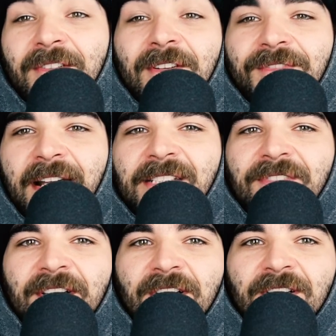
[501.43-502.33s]
I do have rice
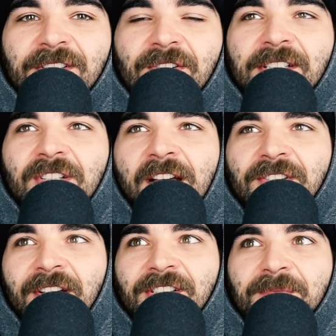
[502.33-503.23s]
vinegar and soy
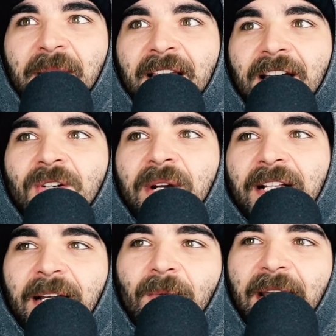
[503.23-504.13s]
sauce. So I just made like a
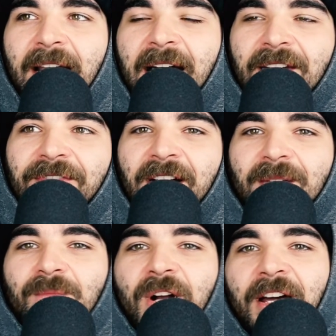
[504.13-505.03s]
quick like white guy
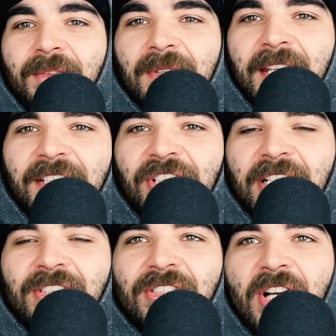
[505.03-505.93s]
fucking broth with like
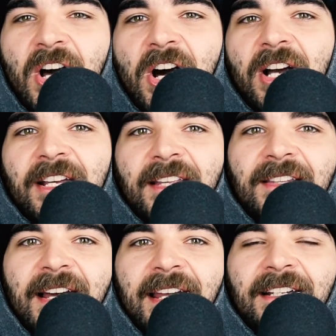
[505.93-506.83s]
chicken stock
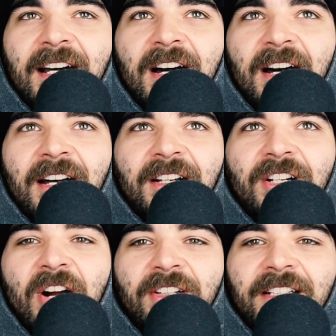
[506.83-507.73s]
and like
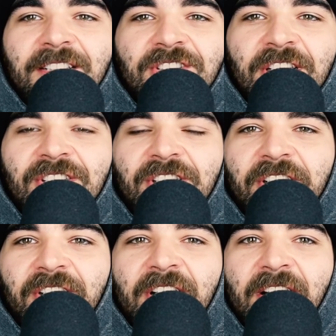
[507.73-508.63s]
garlic and
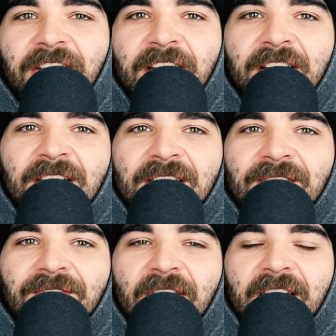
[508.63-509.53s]
ginger and onions
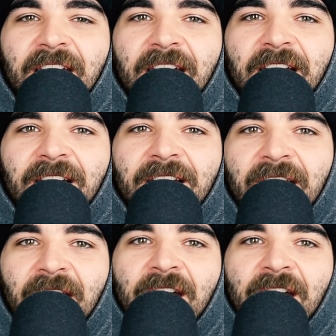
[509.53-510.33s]
and fucking.